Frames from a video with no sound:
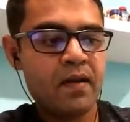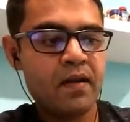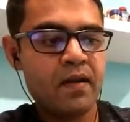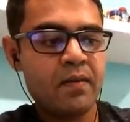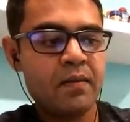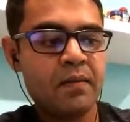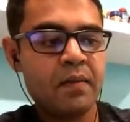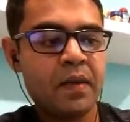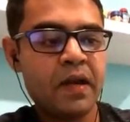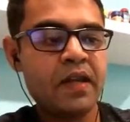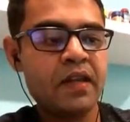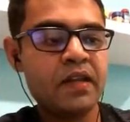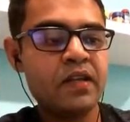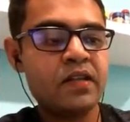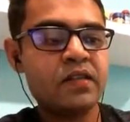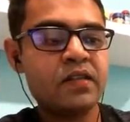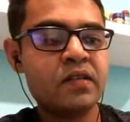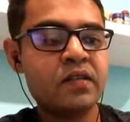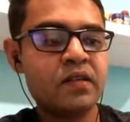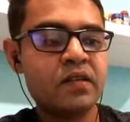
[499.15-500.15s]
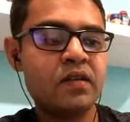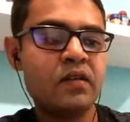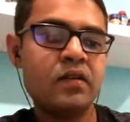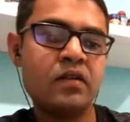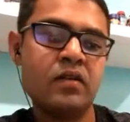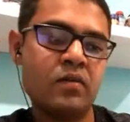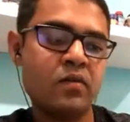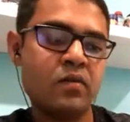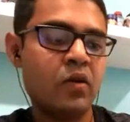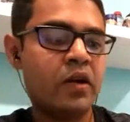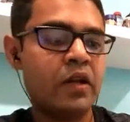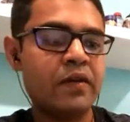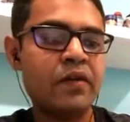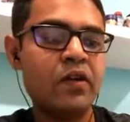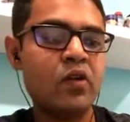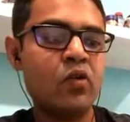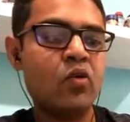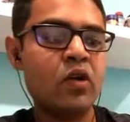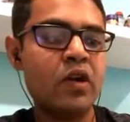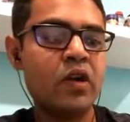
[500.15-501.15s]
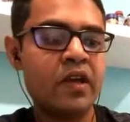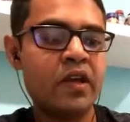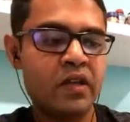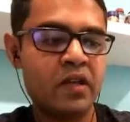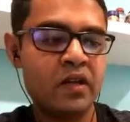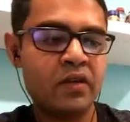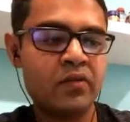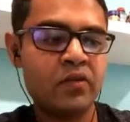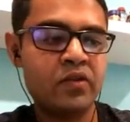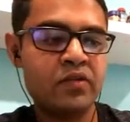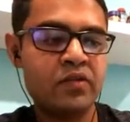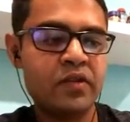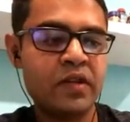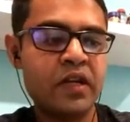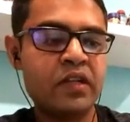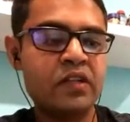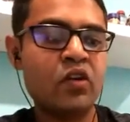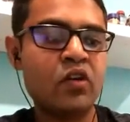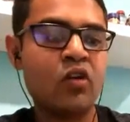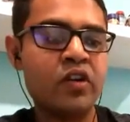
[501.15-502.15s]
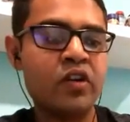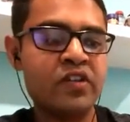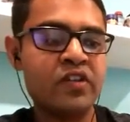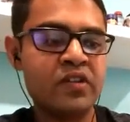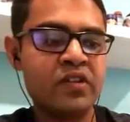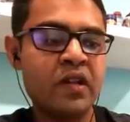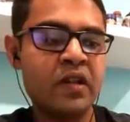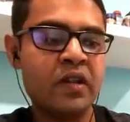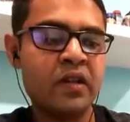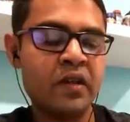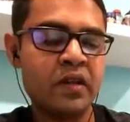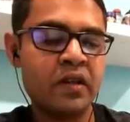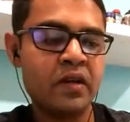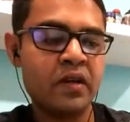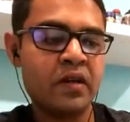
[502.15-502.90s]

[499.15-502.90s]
minus whatever old area was, right? The original area.